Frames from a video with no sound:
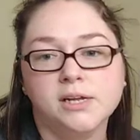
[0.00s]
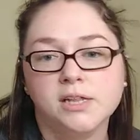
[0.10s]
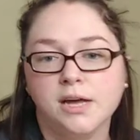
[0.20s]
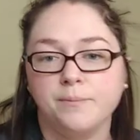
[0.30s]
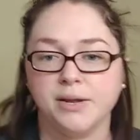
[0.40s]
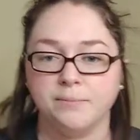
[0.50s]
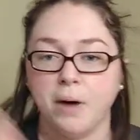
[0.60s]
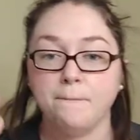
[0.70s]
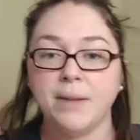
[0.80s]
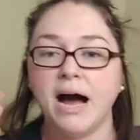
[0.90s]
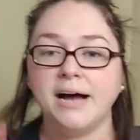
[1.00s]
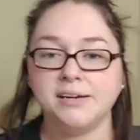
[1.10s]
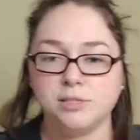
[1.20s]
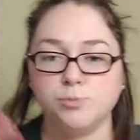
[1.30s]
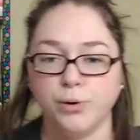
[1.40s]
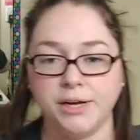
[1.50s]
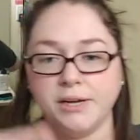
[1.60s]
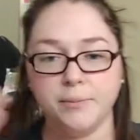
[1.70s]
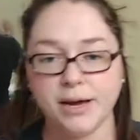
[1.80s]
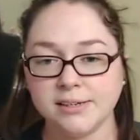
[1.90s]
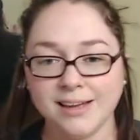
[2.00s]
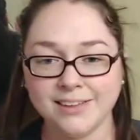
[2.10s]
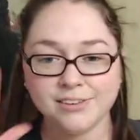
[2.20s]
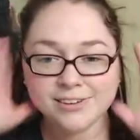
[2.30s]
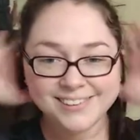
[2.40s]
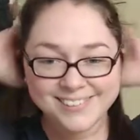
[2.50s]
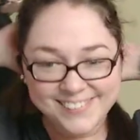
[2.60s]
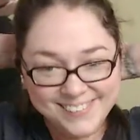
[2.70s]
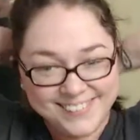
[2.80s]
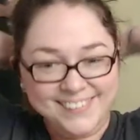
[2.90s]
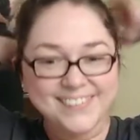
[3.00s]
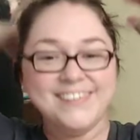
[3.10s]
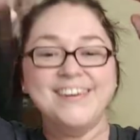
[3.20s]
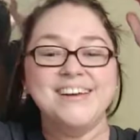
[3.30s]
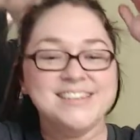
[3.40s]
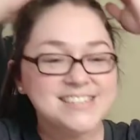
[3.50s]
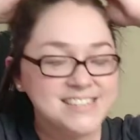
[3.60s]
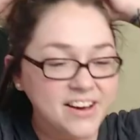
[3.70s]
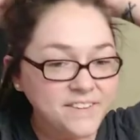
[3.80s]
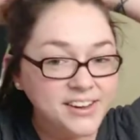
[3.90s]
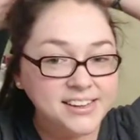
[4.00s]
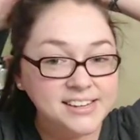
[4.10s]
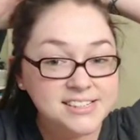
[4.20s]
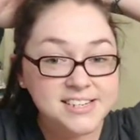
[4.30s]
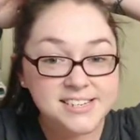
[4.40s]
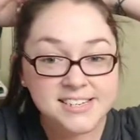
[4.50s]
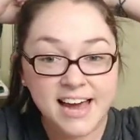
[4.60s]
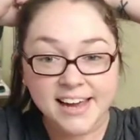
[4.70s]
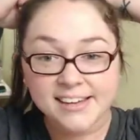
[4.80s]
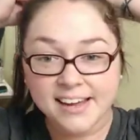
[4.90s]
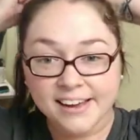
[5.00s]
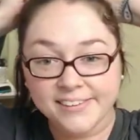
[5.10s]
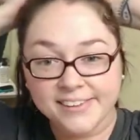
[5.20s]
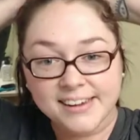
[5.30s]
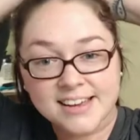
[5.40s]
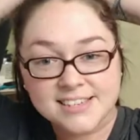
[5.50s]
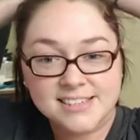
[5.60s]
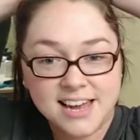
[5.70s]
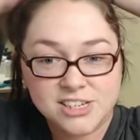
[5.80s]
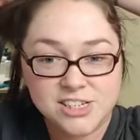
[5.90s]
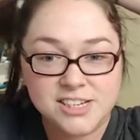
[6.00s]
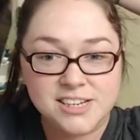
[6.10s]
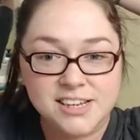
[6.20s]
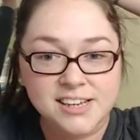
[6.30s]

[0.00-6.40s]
anything, but in my mind, it's bringing it back together. So, and then just take down the next section.